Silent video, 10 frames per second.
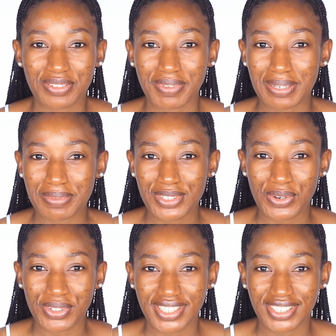My name is
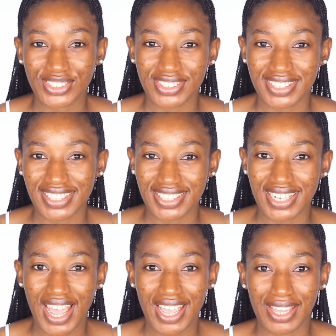Johnson.
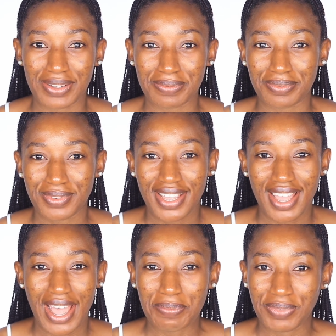I am
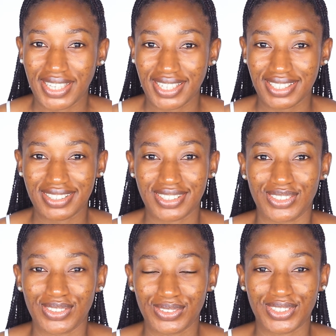happy
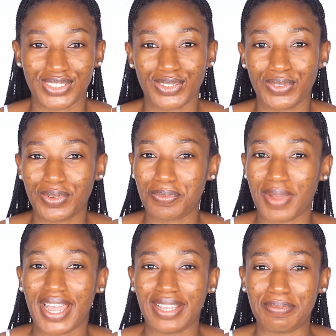to do
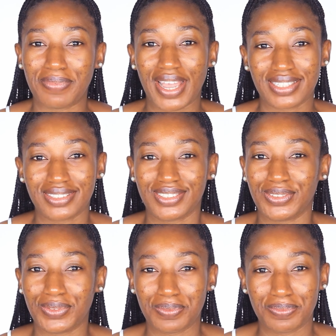my back
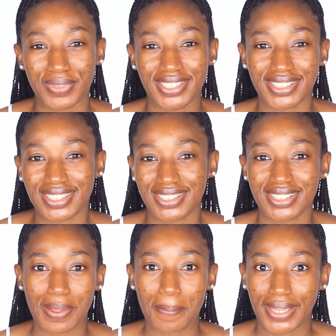to
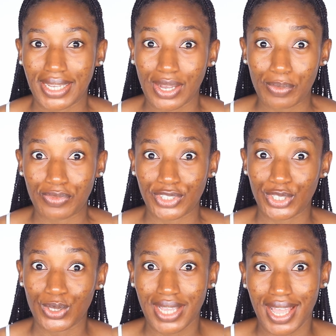basics makeup for
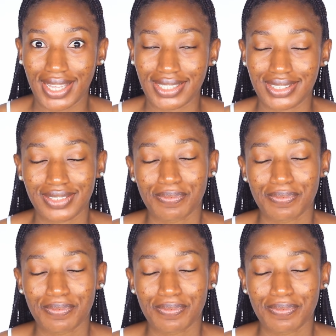you guys.